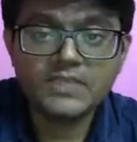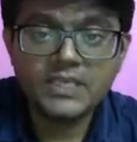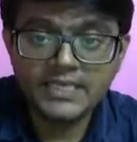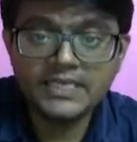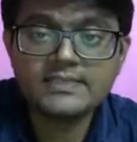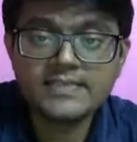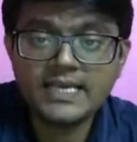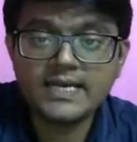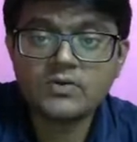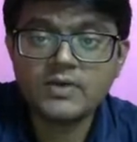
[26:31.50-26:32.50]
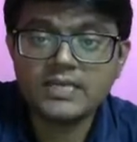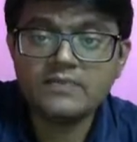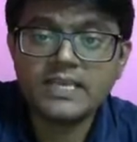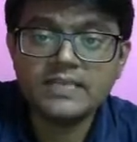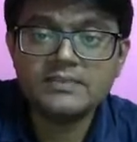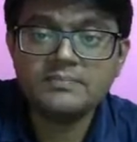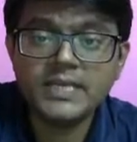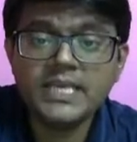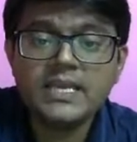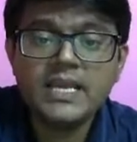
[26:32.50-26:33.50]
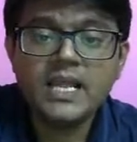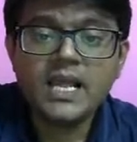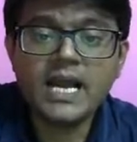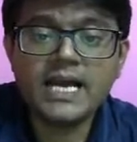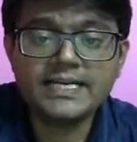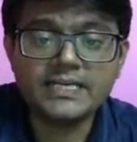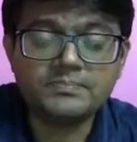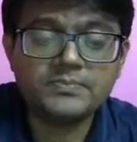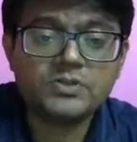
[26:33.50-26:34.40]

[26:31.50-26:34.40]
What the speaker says: Any scalar quantity, we can simply add it up.